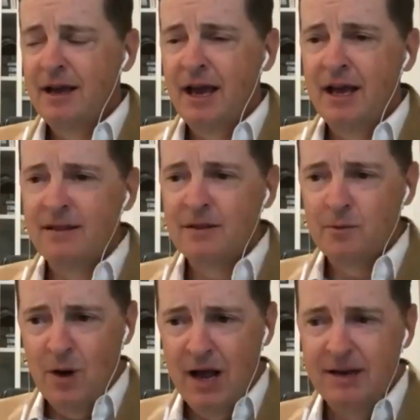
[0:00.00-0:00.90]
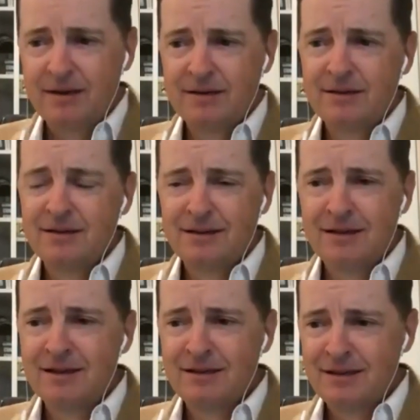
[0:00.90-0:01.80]
And the one,
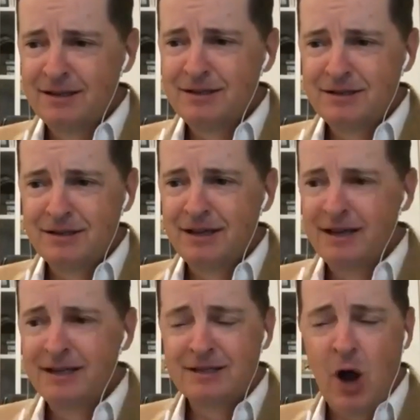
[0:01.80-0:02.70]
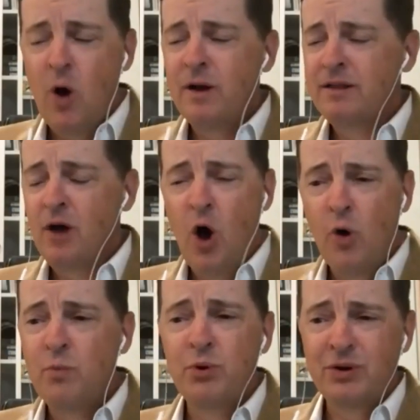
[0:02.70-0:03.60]
it's the
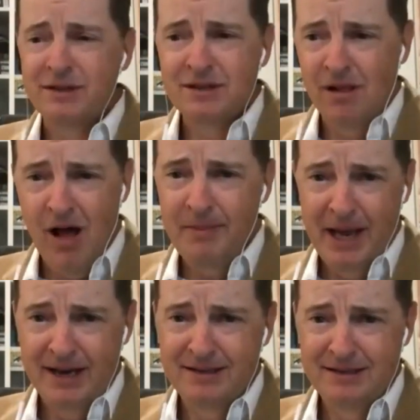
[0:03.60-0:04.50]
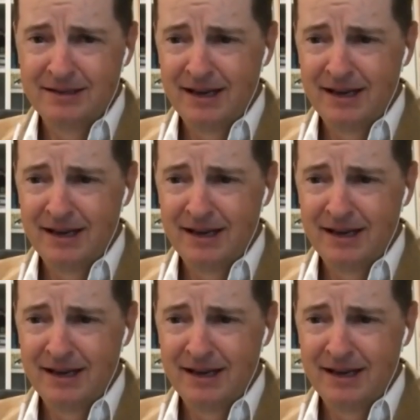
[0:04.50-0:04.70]
whole book is climax.